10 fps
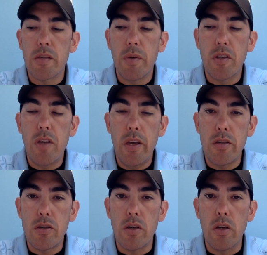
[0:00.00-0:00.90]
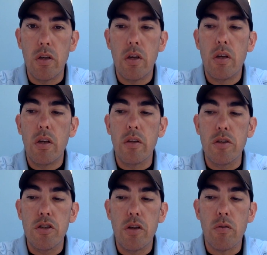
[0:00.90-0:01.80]
The expectation
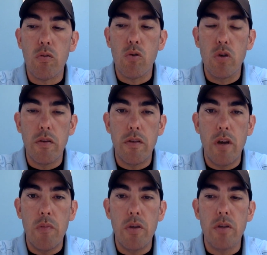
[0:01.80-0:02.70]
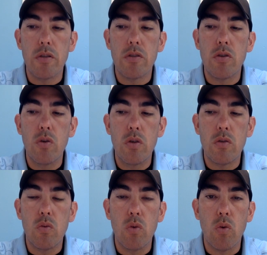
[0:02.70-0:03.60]
and the general rule of thumb is
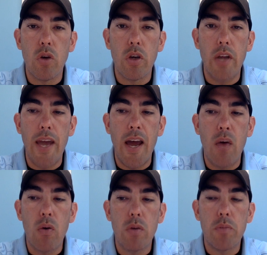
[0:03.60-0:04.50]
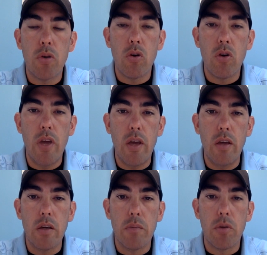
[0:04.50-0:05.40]
students will work an hour per
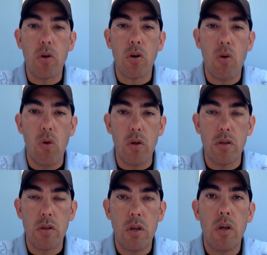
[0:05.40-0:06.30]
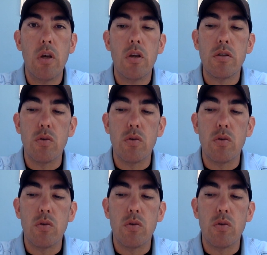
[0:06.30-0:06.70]
day per course.